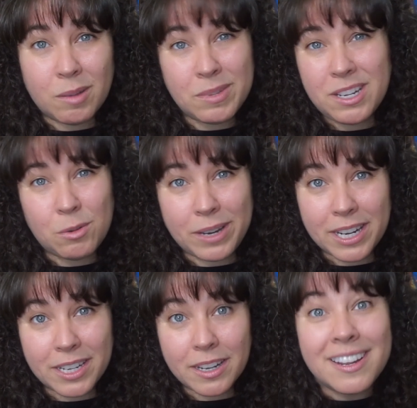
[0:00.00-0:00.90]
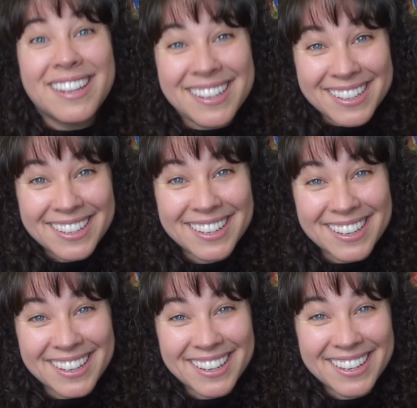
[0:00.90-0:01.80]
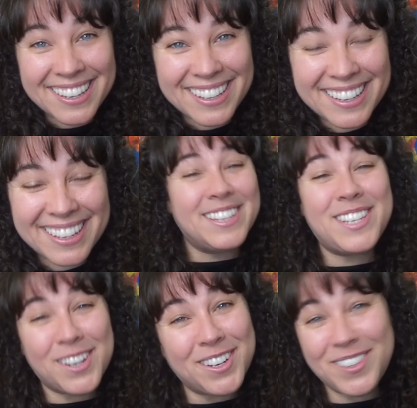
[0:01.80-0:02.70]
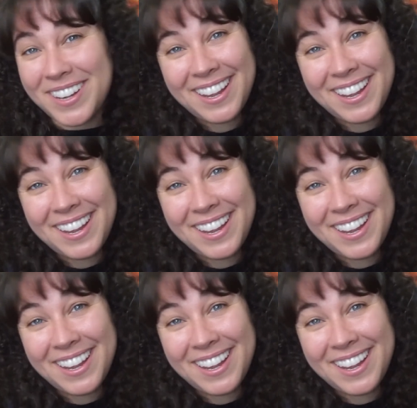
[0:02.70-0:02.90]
I'm still weird. So